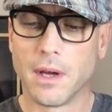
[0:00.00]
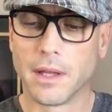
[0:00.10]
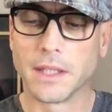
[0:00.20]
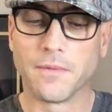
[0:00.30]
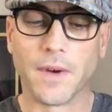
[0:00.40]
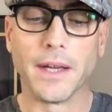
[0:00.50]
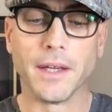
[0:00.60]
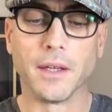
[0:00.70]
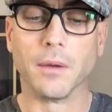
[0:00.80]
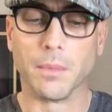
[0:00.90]
that's
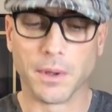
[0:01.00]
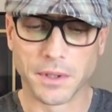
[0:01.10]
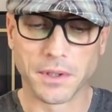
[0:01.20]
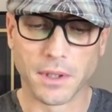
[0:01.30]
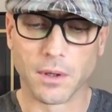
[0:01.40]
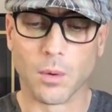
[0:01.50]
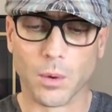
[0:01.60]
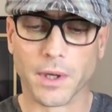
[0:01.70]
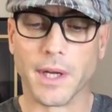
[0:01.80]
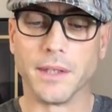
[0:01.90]
finding, purchasing,
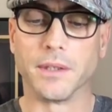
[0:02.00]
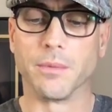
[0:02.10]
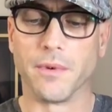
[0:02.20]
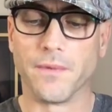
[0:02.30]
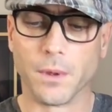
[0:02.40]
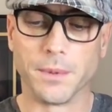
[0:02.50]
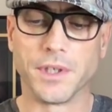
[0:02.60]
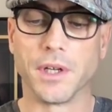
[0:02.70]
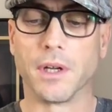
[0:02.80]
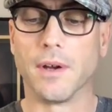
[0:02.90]
organizing, refurbishing,